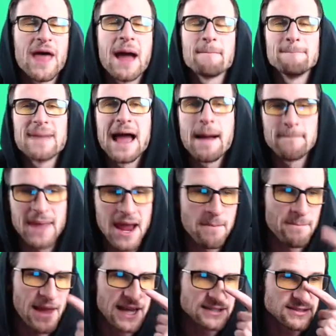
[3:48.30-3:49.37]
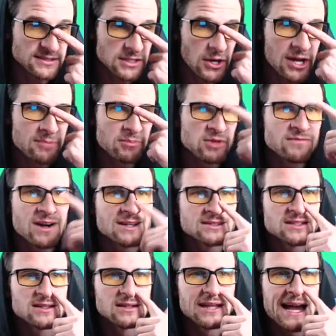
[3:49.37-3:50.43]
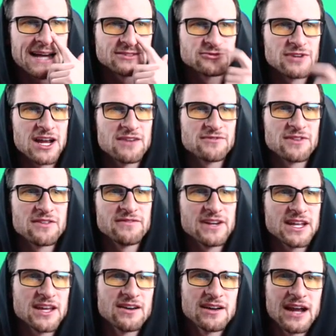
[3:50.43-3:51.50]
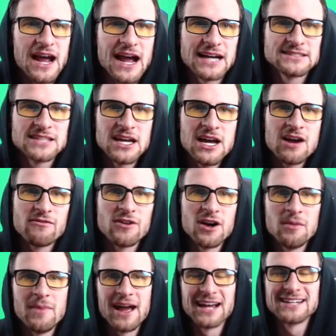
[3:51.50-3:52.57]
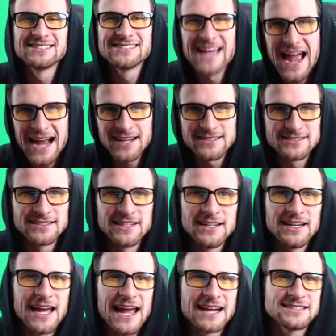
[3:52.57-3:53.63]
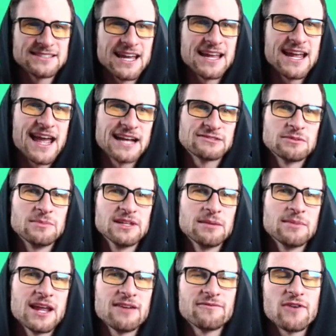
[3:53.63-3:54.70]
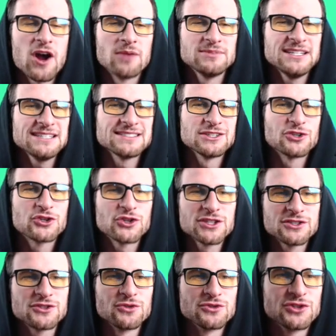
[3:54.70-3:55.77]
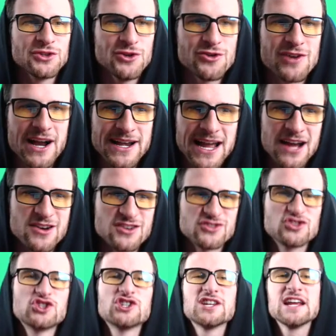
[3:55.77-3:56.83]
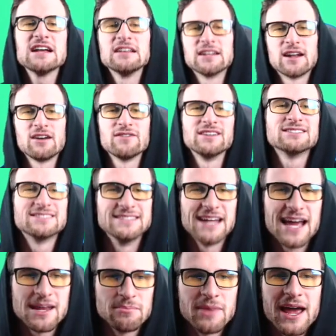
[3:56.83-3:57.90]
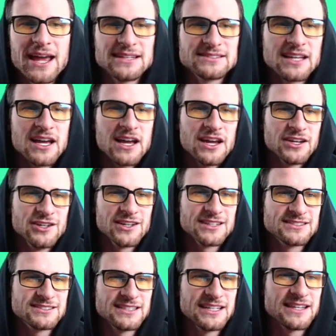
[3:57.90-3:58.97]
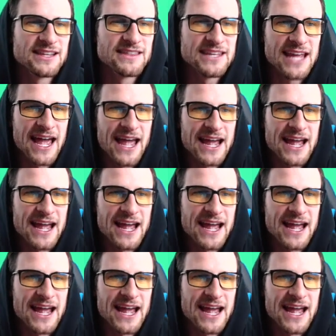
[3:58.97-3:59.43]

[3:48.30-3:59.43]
that Batman base. Let's go ahead and move on to the last raid for the video, guys, from Xaxx, X A X from Eliminate Farms. He's in Crystal two right now, just chilling on this dead base. You can see that the